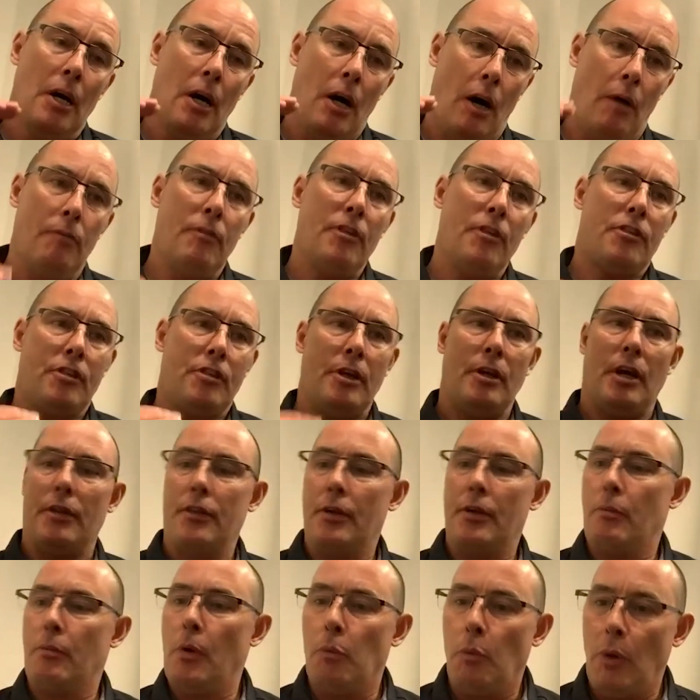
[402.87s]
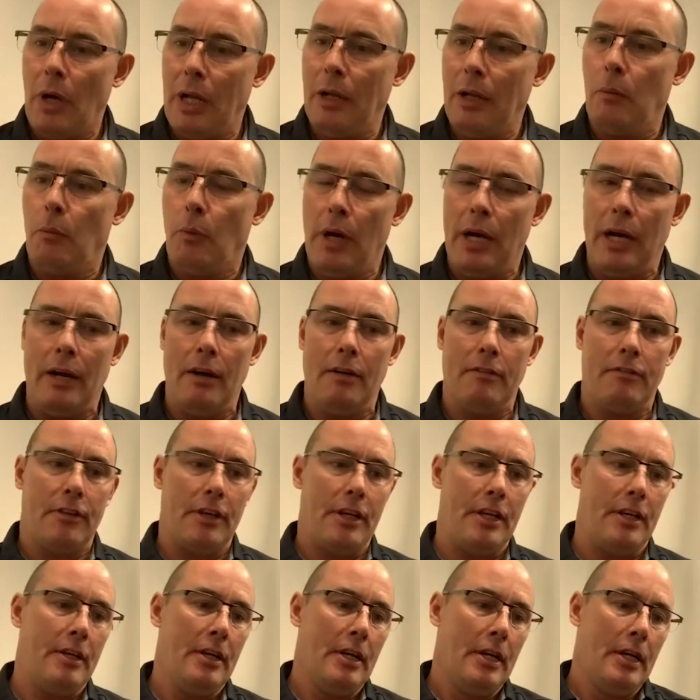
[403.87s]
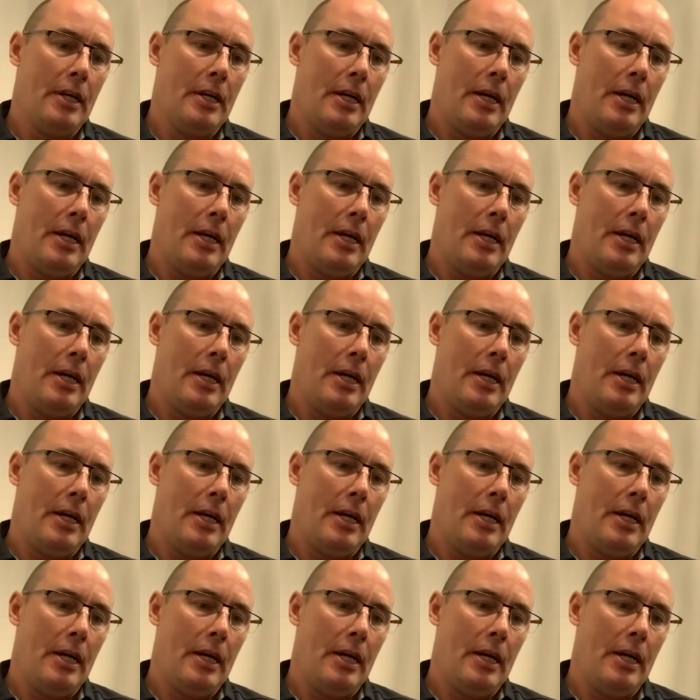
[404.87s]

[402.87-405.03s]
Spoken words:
obviously, I think we're well aware of the